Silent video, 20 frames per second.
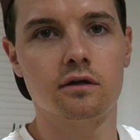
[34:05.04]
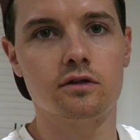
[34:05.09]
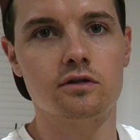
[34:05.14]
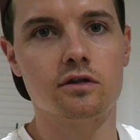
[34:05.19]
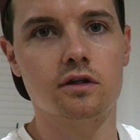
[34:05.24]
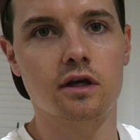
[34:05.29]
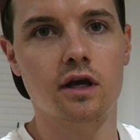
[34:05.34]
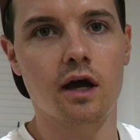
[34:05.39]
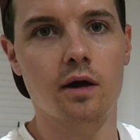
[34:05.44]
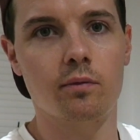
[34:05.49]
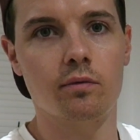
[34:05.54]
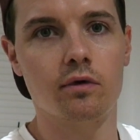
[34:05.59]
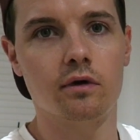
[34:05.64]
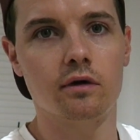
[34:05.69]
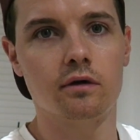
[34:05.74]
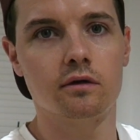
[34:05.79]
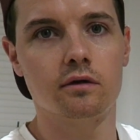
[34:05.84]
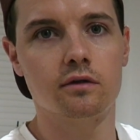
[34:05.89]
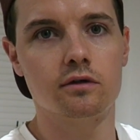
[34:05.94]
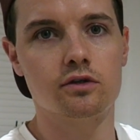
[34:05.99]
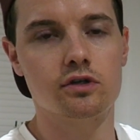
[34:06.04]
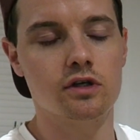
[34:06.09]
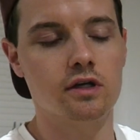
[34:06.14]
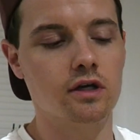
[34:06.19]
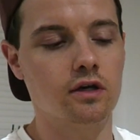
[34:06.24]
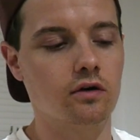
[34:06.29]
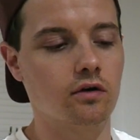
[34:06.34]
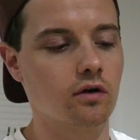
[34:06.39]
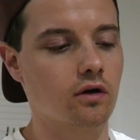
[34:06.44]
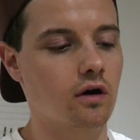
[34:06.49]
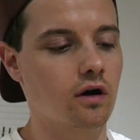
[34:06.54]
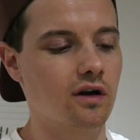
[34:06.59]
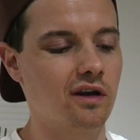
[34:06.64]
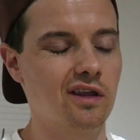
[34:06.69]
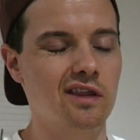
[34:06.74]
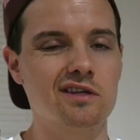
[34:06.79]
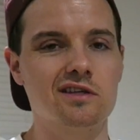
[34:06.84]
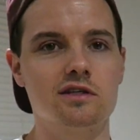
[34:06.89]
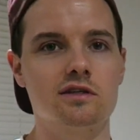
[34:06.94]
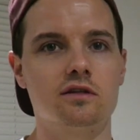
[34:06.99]
it's in the camera, chili con
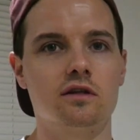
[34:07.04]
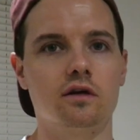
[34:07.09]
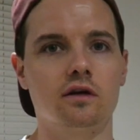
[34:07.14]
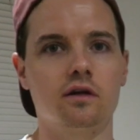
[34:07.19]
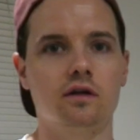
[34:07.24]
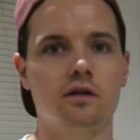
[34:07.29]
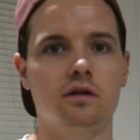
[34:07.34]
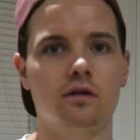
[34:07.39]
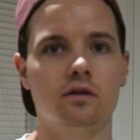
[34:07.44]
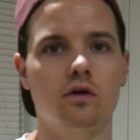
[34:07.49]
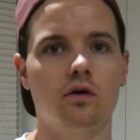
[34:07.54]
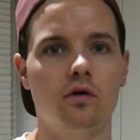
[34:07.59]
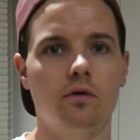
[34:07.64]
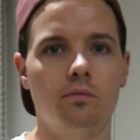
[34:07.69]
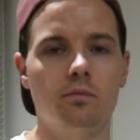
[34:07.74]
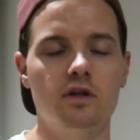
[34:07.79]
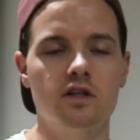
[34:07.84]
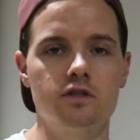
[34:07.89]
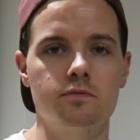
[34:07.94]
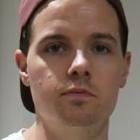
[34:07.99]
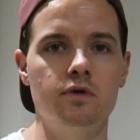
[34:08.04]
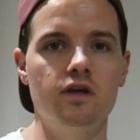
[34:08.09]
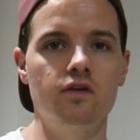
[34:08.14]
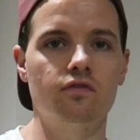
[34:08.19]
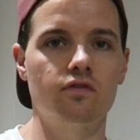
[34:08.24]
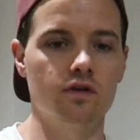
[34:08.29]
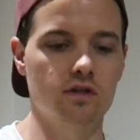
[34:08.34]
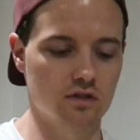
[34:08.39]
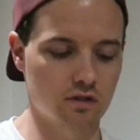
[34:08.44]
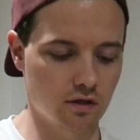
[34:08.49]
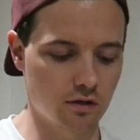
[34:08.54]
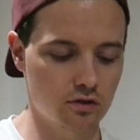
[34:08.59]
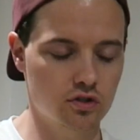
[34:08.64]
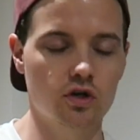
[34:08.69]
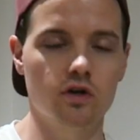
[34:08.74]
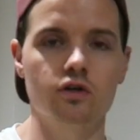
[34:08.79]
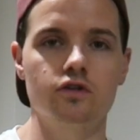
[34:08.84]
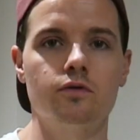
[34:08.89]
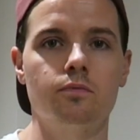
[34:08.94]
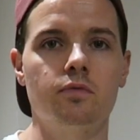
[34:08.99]
carne. This is like not minced beef, it's
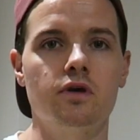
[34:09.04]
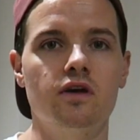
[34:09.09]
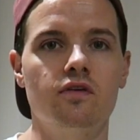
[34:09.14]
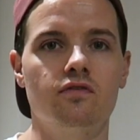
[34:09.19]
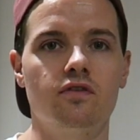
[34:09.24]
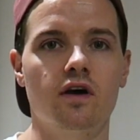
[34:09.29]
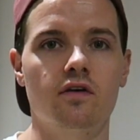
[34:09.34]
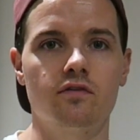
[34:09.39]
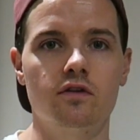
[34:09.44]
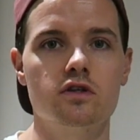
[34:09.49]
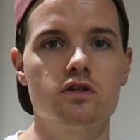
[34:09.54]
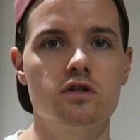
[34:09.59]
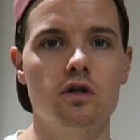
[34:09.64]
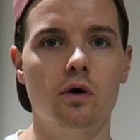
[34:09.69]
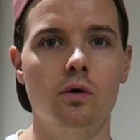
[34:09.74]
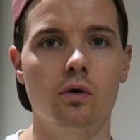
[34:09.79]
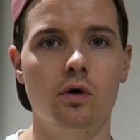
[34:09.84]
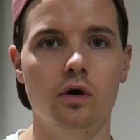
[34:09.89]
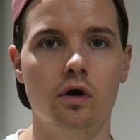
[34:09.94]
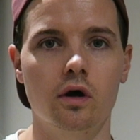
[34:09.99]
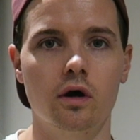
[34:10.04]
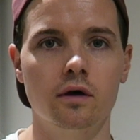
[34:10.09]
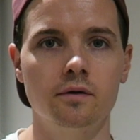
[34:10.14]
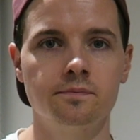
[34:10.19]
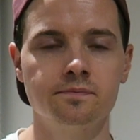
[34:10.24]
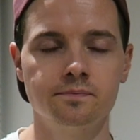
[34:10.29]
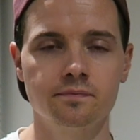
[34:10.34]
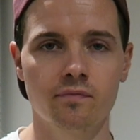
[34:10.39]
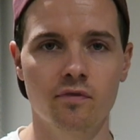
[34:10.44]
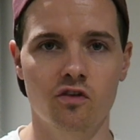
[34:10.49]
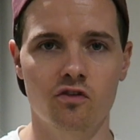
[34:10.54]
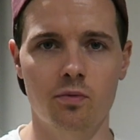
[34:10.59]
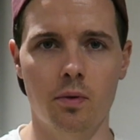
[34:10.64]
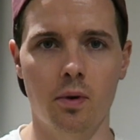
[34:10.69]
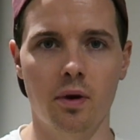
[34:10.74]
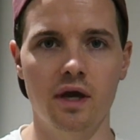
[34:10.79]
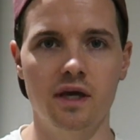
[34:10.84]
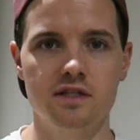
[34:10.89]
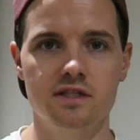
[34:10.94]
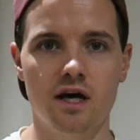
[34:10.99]
chunks of beef left in the slow cooker for
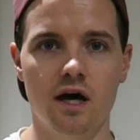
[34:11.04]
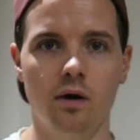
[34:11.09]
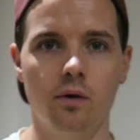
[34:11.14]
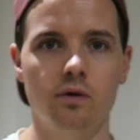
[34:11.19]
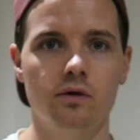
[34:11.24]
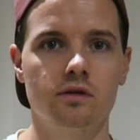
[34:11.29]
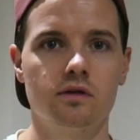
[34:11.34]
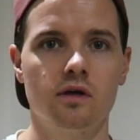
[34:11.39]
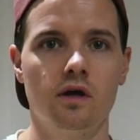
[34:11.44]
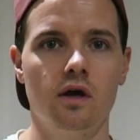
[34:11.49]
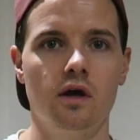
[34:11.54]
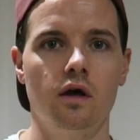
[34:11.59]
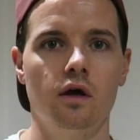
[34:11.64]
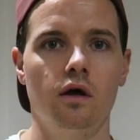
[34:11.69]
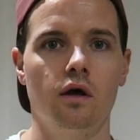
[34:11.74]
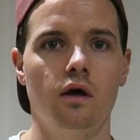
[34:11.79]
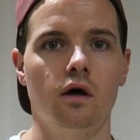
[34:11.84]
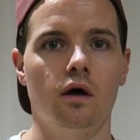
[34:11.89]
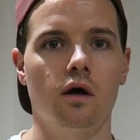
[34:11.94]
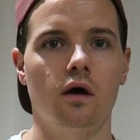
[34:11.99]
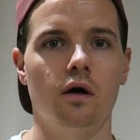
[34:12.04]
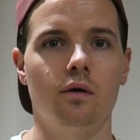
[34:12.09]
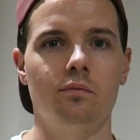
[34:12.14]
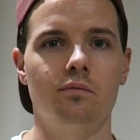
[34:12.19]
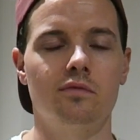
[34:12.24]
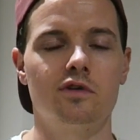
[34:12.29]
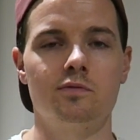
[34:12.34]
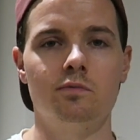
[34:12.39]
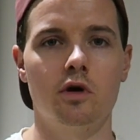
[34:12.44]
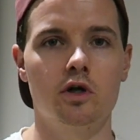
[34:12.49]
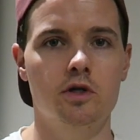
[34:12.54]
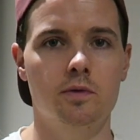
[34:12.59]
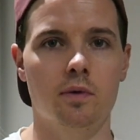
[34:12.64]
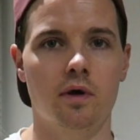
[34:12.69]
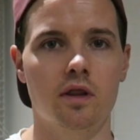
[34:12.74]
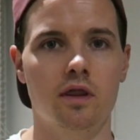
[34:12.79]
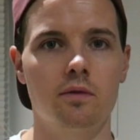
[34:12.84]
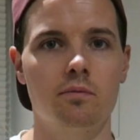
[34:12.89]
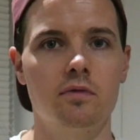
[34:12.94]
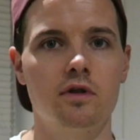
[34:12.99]
about 8 hours. It's much
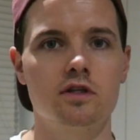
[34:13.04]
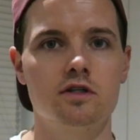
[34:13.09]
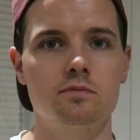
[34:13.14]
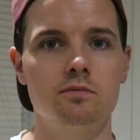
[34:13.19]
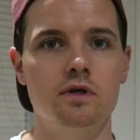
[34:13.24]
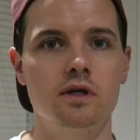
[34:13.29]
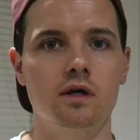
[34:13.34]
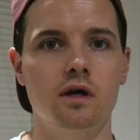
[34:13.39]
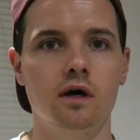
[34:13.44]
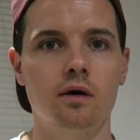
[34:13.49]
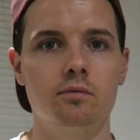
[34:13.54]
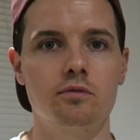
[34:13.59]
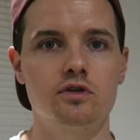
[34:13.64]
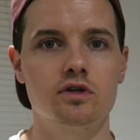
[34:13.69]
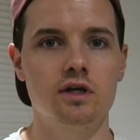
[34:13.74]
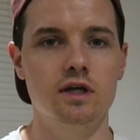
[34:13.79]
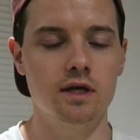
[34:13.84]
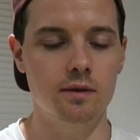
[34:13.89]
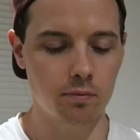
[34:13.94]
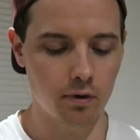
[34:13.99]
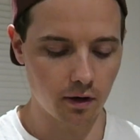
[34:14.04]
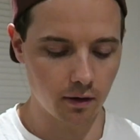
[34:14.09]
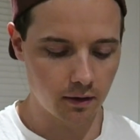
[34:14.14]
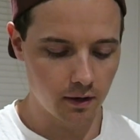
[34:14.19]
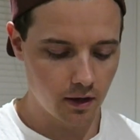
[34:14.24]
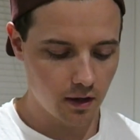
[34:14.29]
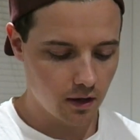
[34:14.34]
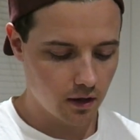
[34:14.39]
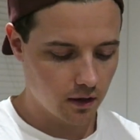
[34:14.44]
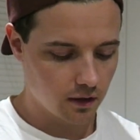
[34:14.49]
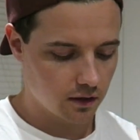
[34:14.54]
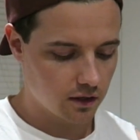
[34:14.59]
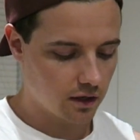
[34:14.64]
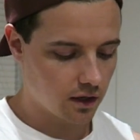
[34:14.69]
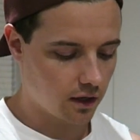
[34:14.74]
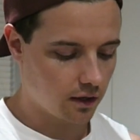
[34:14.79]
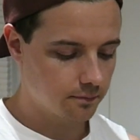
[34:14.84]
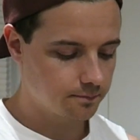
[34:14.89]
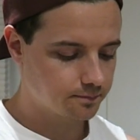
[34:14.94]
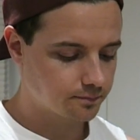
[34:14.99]
better than the minced meat chili, but
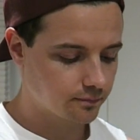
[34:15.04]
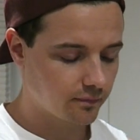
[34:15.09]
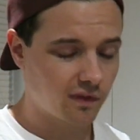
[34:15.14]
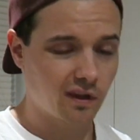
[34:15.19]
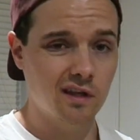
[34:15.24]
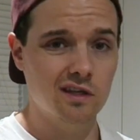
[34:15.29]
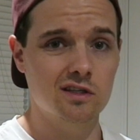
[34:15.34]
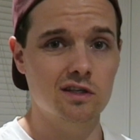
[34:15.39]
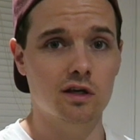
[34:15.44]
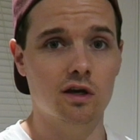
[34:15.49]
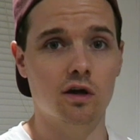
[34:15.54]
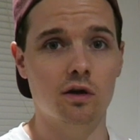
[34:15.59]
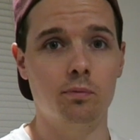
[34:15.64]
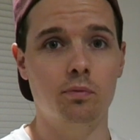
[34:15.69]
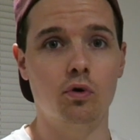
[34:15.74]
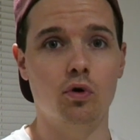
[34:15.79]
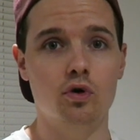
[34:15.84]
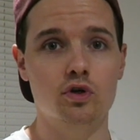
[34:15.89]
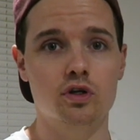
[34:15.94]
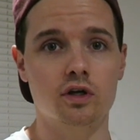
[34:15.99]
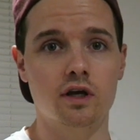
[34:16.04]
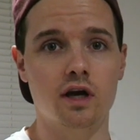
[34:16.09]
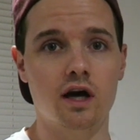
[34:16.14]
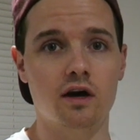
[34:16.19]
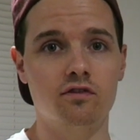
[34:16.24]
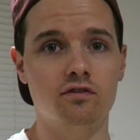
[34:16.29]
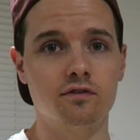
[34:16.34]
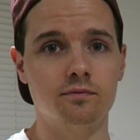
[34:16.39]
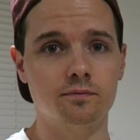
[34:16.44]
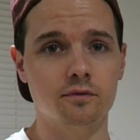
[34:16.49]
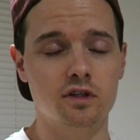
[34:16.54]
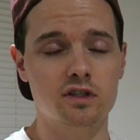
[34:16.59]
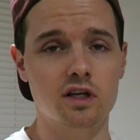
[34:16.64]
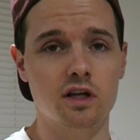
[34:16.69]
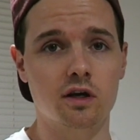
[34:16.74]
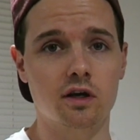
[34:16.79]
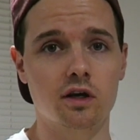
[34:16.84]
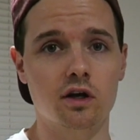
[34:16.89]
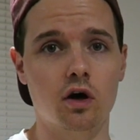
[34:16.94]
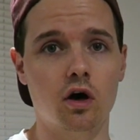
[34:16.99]
yeah, this is the kind of portion I have. Like I
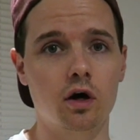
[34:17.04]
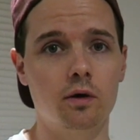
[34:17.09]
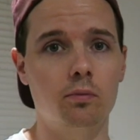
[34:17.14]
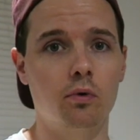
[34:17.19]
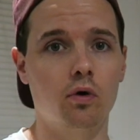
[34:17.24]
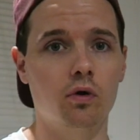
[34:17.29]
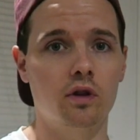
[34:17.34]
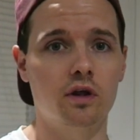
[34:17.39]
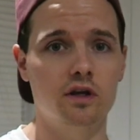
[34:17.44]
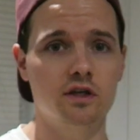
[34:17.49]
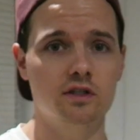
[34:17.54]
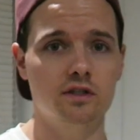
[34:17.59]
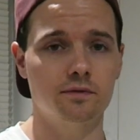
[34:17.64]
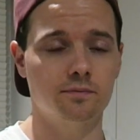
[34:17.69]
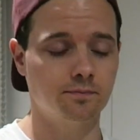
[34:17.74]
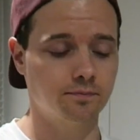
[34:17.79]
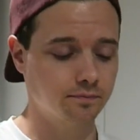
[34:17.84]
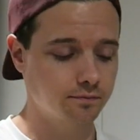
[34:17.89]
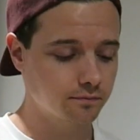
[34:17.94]
said, I'm going to eyeball this